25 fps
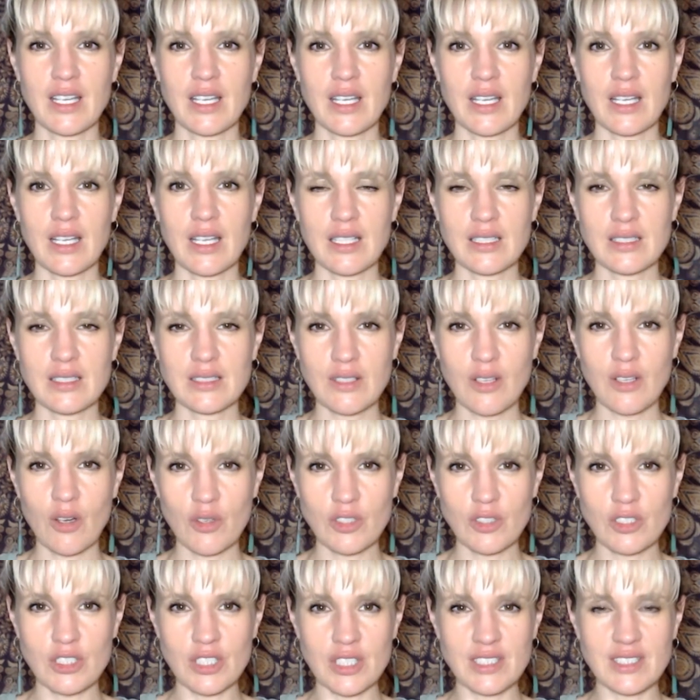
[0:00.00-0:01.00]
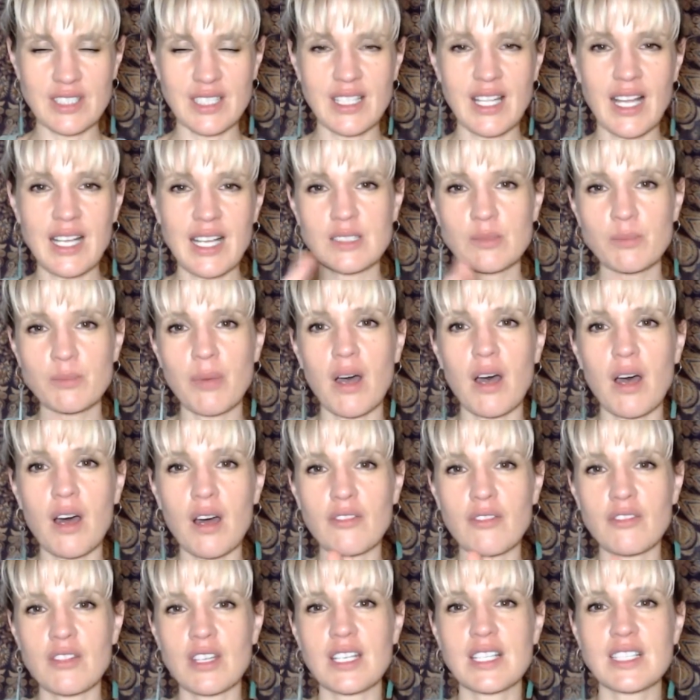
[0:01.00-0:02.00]
It's conscious. And that's part
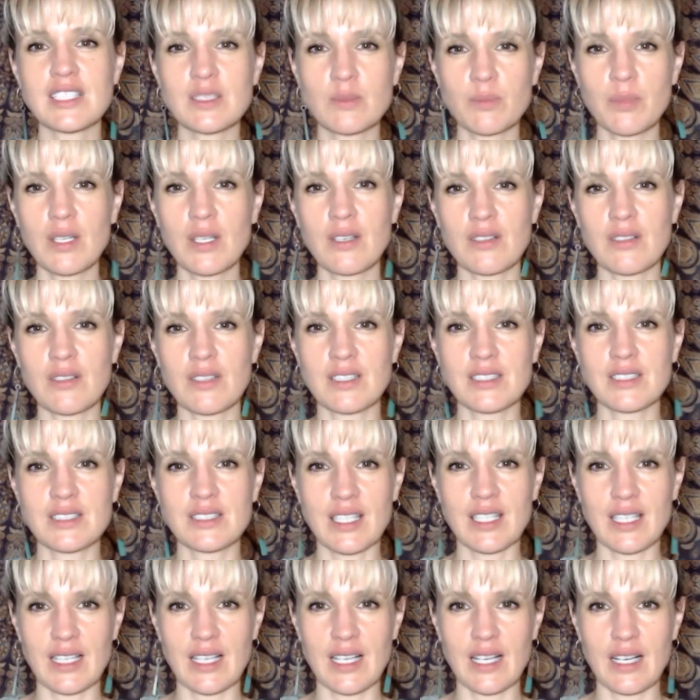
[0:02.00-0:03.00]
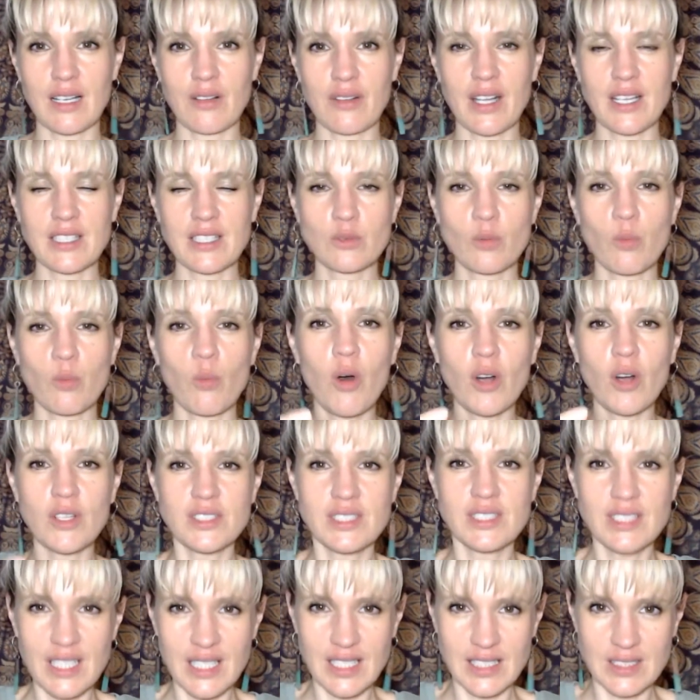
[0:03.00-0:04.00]
of the experiencing now. That's
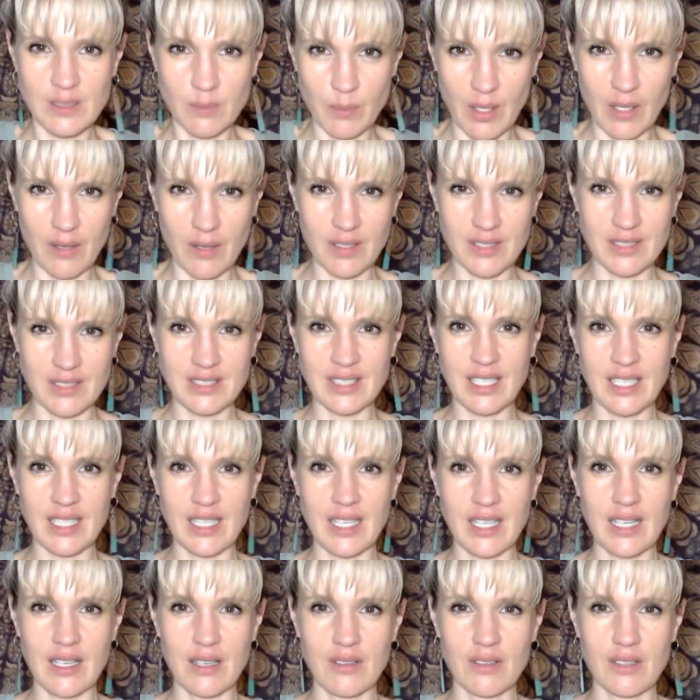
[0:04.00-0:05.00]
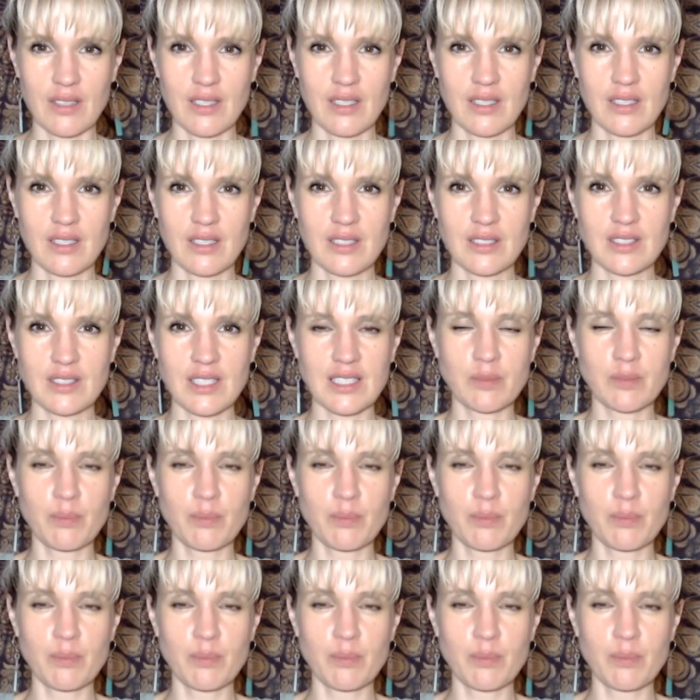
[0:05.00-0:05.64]
what's experiencing now. So that's